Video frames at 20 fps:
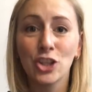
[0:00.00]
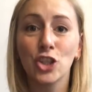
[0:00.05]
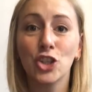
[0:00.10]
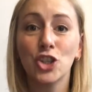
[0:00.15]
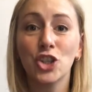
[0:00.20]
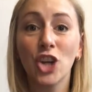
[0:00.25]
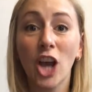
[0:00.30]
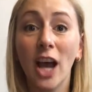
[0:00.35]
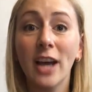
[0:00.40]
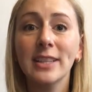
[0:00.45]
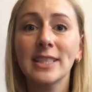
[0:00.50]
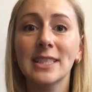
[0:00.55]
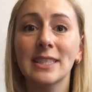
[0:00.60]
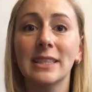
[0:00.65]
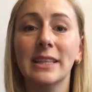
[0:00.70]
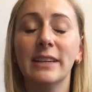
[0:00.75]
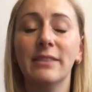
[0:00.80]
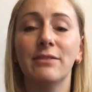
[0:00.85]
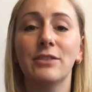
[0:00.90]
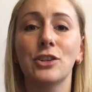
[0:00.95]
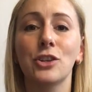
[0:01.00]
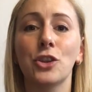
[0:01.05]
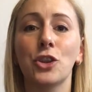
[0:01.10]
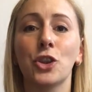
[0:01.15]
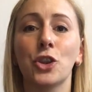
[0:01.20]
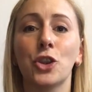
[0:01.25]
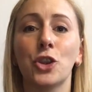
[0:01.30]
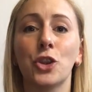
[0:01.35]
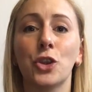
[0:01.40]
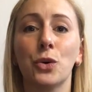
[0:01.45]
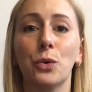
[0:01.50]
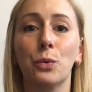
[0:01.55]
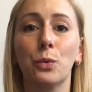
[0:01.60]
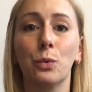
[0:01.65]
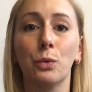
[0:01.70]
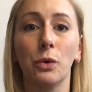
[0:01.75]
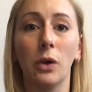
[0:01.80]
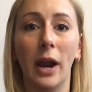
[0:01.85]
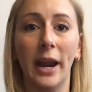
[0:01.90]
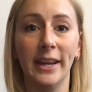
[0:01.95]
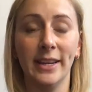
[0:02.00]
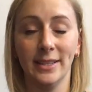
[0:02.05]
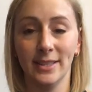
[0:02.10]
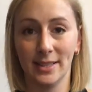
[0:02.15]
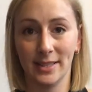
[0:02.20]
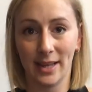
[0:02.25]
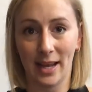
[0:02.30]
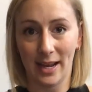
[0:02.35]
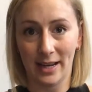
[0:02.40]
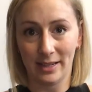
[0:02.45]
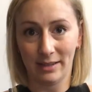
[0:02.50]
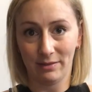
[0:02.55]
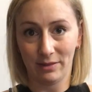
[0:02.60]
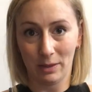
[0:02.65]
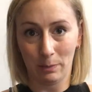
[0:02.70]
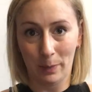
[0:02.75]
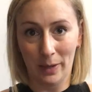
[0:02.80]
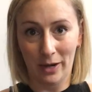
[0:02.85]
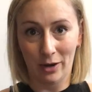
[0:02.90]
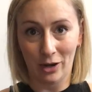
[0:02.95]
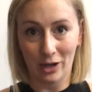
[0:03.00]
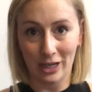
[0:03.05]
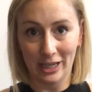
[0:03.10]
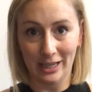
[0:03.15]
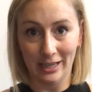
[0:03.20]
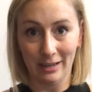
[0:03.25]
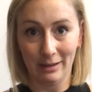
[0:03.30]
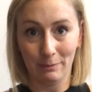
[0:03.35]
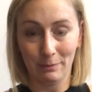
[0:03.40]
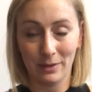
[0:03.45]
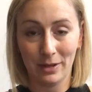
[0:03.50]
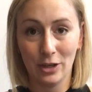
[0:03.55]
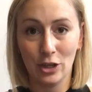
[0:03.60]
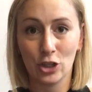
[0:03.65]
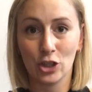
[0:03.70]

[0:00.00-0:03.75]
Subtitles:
just lift the right side of the perineum.